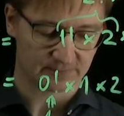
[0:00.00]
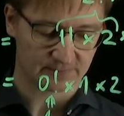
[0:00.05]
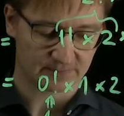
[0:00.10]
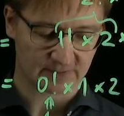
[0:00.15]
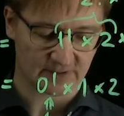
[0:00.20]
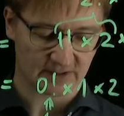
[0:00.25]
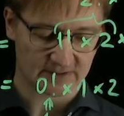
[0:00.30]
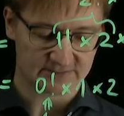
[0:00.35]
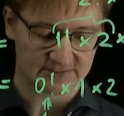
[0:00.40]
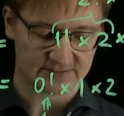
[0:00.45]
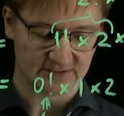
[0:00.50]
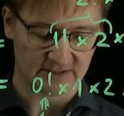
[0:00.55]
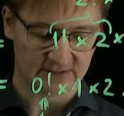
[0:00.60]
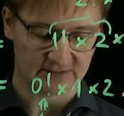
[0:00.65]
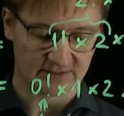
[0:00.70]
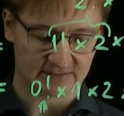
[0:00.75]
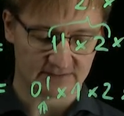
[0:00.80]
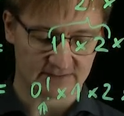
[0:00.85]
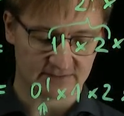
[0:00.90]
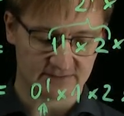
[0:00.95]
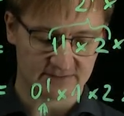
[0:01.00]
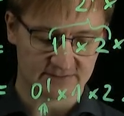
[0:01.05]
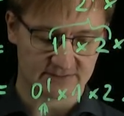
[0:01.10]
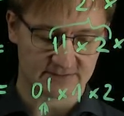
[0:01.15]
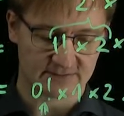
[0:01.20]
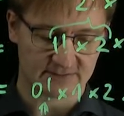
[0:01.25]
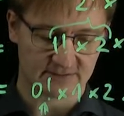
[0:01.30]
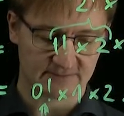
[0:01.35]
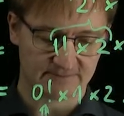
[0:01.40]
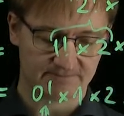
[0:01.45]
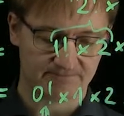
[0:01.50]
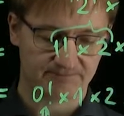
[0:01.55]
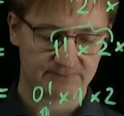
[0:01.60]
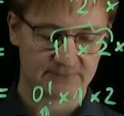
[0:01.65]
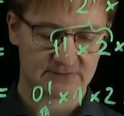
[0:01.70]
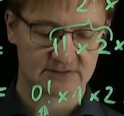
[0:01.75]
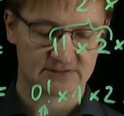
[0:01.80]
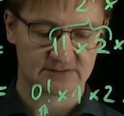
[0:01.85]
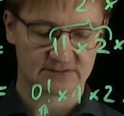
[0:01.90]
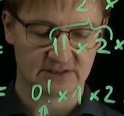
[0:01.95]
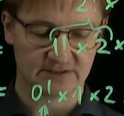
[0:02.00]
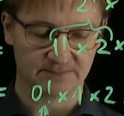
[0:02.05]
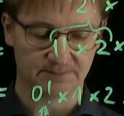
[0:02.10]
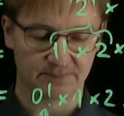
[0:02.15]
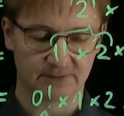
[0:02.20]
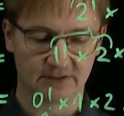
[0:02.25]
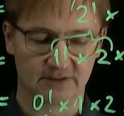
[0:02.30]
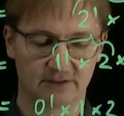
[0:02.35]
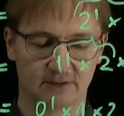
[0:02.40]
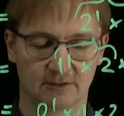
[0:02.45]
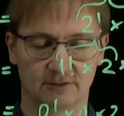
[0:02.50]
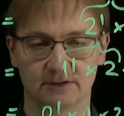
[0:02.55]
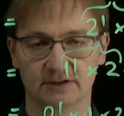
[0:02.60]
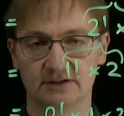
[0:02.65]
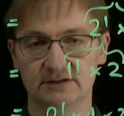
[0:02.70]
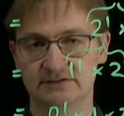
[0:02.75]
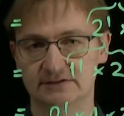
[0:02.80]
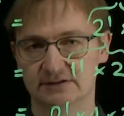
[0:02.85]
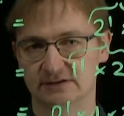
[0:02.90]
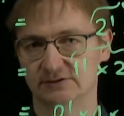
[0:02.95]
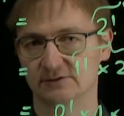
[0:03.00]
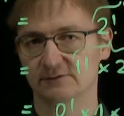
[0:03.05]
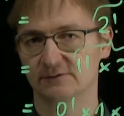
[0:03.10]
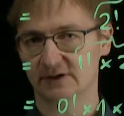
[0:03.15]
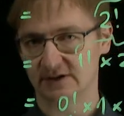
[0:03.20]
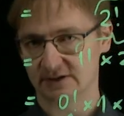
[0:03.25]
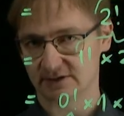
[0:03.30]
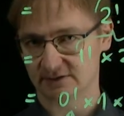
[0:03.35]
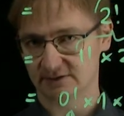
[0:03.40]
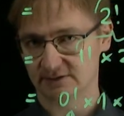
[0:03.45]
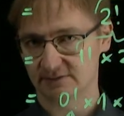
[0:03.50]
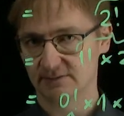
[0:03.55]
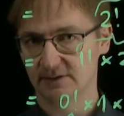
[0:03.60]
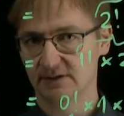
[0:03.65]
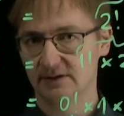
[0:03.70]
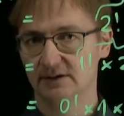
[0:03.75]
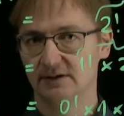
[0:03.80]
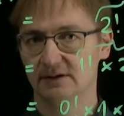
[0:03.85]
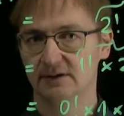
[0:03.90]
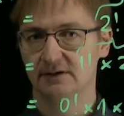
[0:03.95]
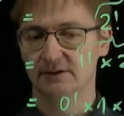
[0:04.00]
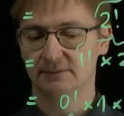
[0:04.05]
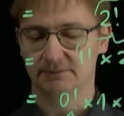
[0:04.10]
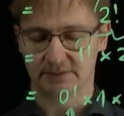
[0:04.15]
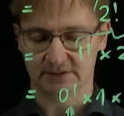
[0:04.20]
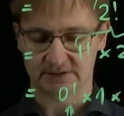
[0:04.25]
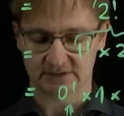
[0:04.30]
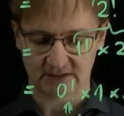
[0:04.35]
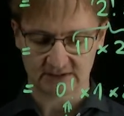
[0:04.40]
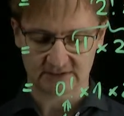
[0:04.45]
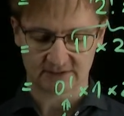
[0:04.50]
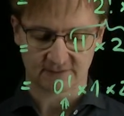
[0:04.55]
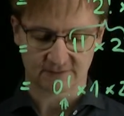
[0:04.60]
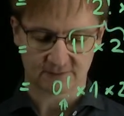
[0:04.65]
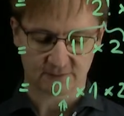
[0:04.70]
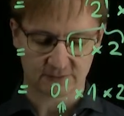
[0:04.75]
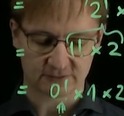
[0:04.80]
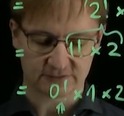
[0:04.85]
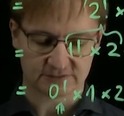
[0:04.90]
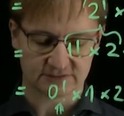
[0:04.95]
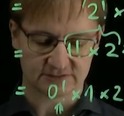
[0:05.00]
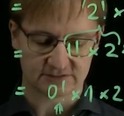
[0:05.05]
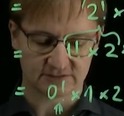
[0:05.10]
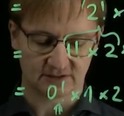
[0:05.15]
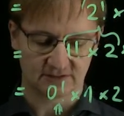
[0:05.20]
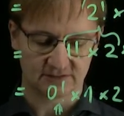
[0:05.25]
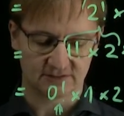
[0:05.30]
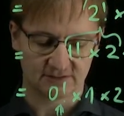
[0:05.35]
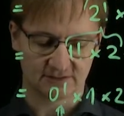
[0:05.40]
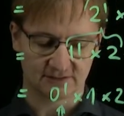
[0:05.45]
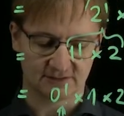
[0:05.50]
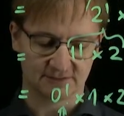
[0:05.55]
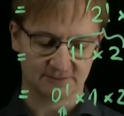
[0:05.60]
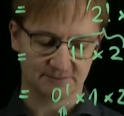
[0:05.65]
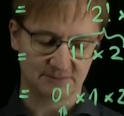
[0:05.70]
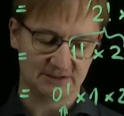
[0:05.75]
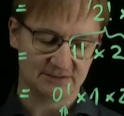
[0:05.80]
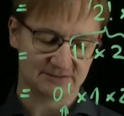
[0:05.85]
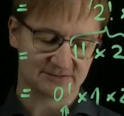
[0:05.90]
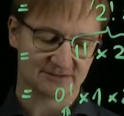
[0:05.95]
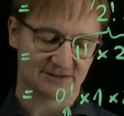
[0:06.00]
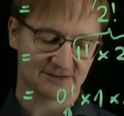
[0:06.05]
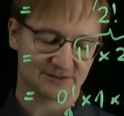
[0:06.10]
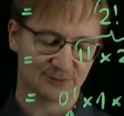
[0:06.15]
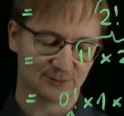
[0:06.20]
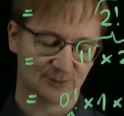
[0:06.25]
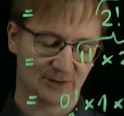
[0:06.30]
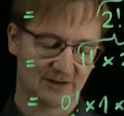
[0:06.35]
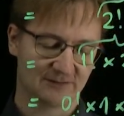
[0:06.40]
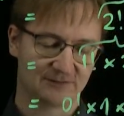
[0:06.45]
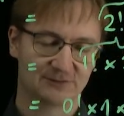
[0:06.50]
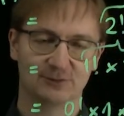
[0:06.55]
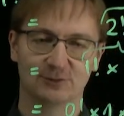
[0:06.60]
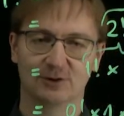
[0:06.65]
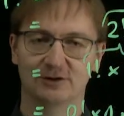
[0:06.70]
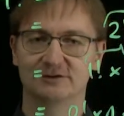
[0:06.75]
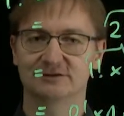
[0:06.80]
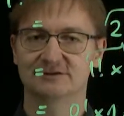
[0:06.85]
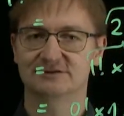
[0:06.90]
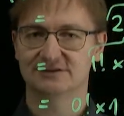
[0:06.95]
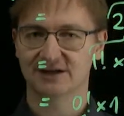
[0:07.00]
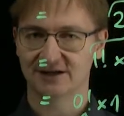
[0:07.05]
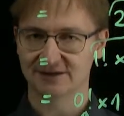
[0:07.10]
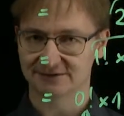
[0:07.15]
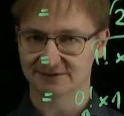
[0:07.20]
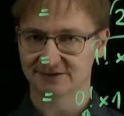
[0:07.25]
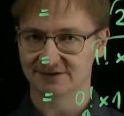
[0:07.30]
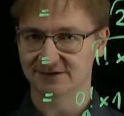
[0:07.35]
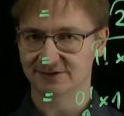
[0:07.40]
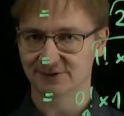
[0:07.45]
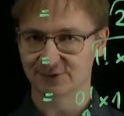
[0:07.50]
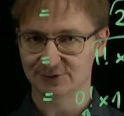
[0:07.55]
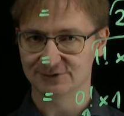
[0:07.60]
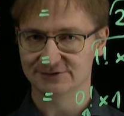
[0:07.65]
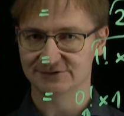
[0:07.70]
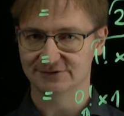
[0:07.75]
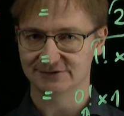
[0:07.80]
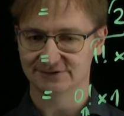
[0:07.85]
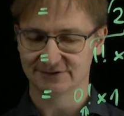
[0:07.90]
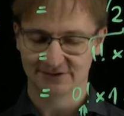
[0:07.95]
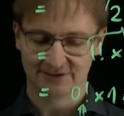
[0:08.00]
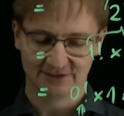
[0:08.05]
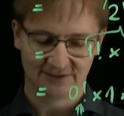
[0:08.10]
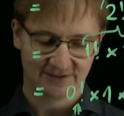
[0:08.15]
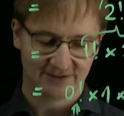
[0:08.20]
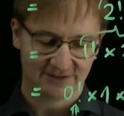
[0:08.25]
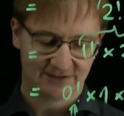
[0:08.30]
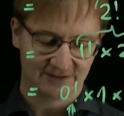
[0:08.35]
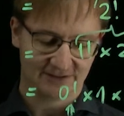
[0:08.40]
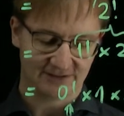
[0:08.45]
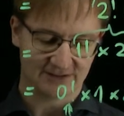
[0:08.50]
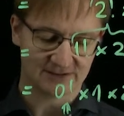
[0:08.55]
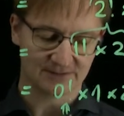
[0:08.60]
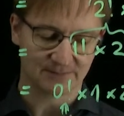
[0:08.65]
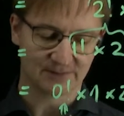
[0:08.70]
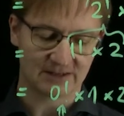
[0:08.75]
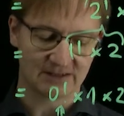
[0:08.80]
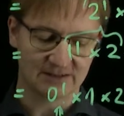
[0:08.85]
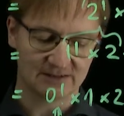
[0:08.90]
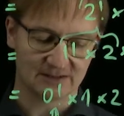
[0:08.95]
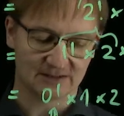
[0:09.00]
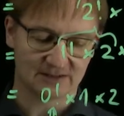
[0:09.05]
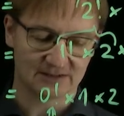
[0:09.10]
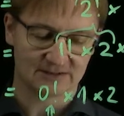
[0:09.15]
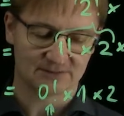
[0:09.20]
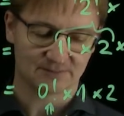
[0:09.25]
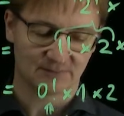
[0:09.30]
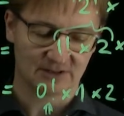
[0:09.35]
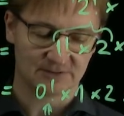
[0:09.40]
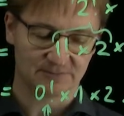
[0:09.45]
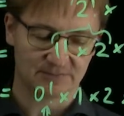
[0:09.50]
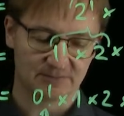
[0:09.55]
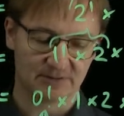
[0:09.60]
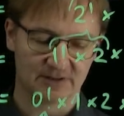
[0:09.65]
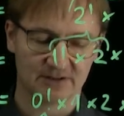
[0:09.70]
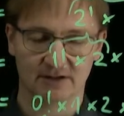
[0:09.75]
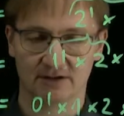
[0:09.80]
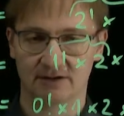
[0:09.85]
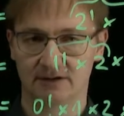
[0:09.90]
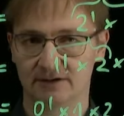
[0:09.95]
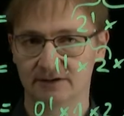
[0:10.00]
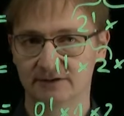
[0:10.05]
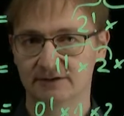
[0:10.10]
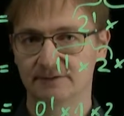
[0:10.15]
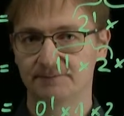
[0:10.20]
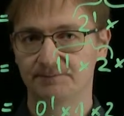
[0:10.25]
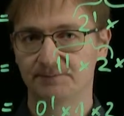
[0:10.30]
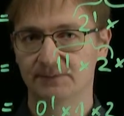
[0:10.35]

can say that it's simpler or easier to write. But that, of course, means that you have to understand the recursion. In the beginning, it might be very hard.